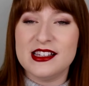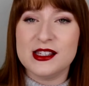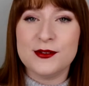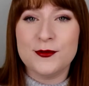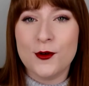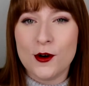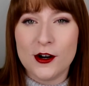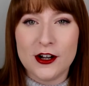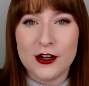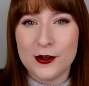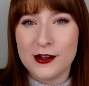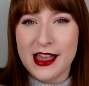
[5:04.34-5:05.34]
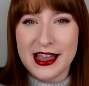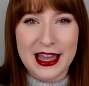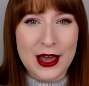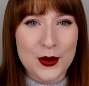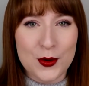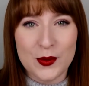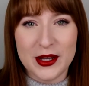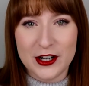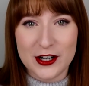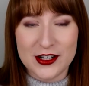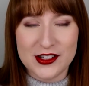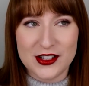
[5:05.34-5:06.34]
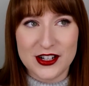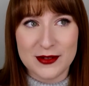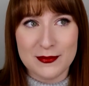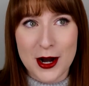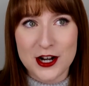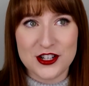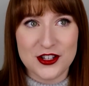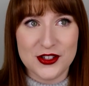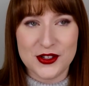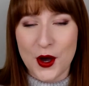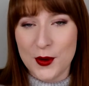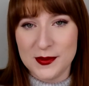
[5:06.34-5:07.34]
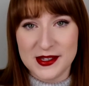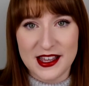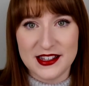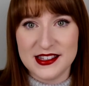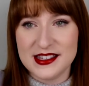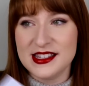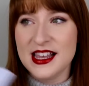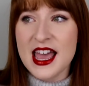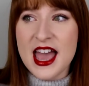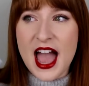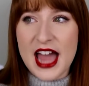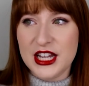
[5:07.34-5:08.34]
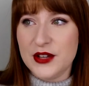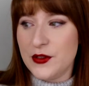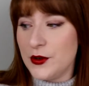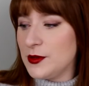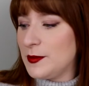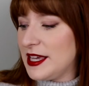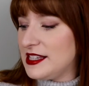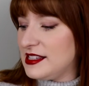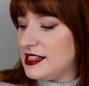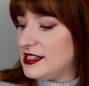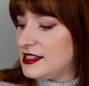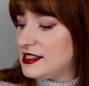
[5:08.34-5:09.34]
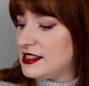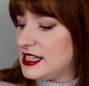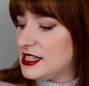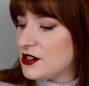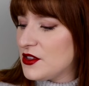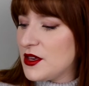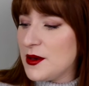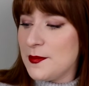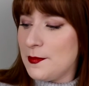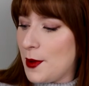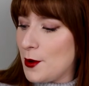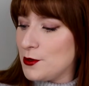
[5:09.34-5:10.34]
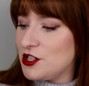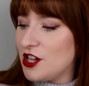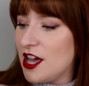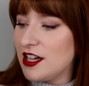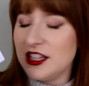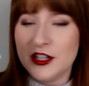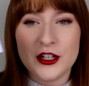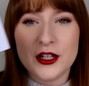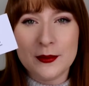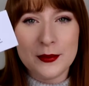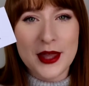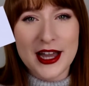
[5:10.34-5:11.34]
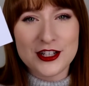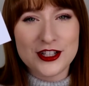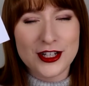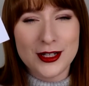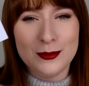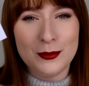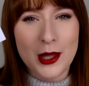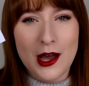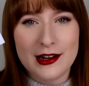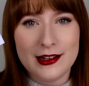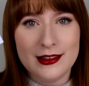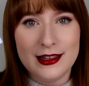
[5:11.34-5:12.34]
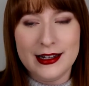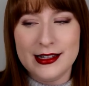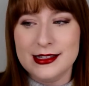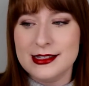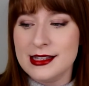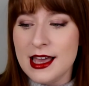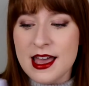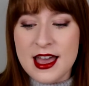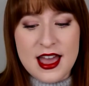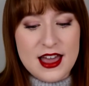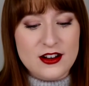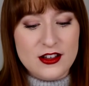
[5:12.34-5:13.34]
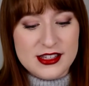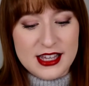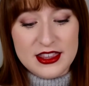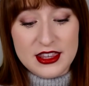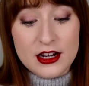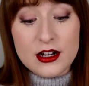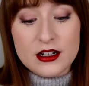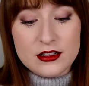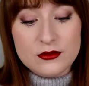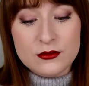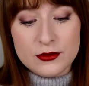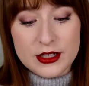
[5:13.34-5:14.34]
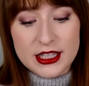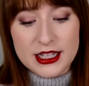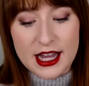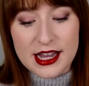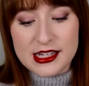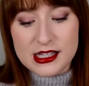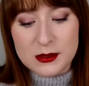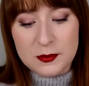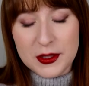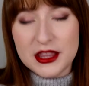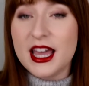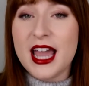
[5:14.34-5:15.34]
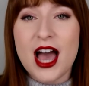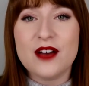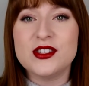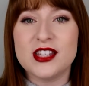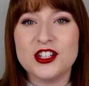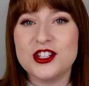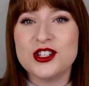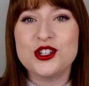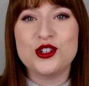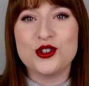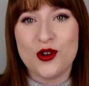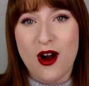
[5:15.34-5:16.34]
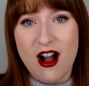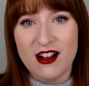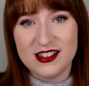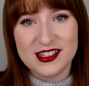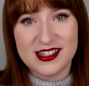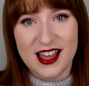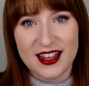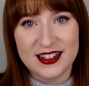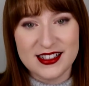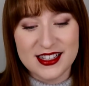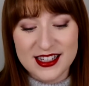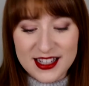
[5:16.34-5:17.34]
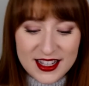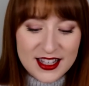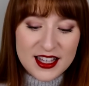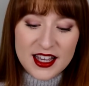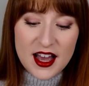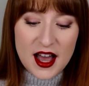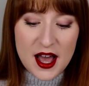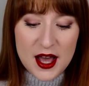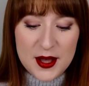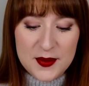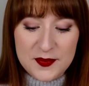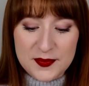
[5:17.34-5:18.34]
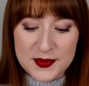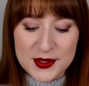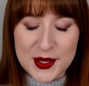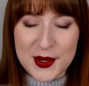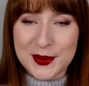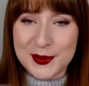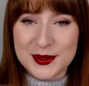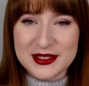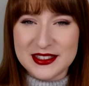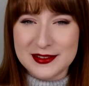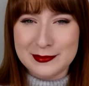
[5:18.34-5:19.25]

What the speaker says: at Sephora or like at a Winners or Marshall's, HomeSense, any of those places. These are the Boscia Clear Complexion blotting linens, and I'll say they're really nice, but they have such a strong scent. So